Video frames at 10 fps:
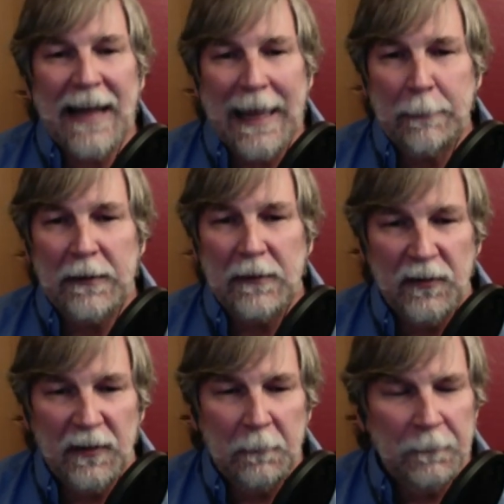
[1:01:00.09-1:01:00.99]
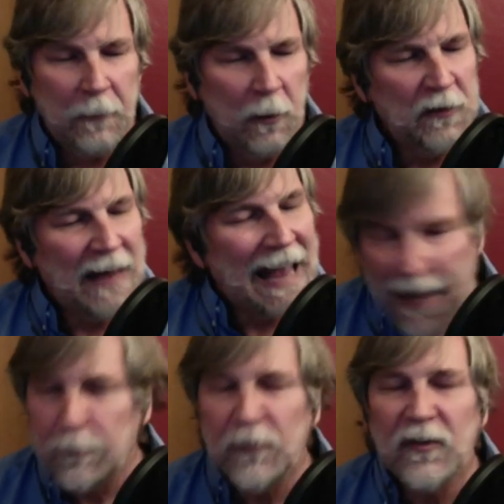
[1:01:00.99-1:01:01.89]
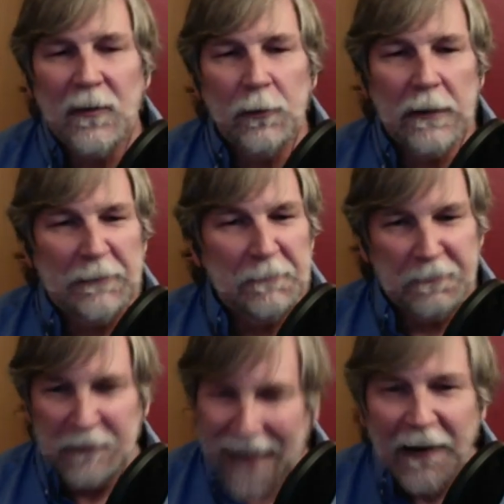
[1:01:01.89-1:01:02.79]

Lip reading: capitalism falls absolutely flat